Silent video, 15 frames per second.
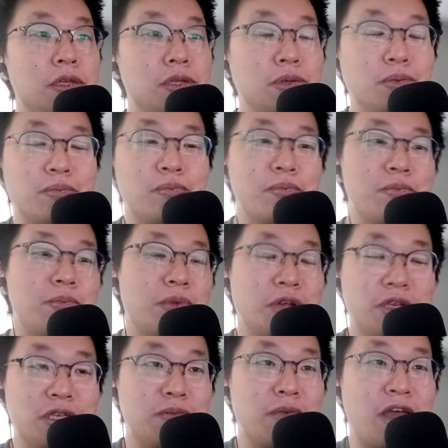you know,
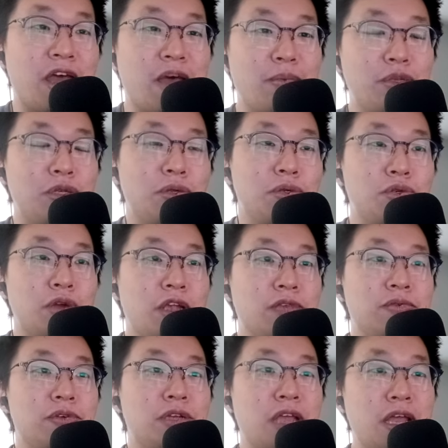custom apps to
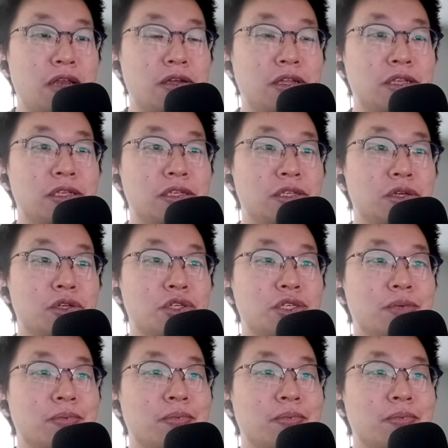transfer data and such.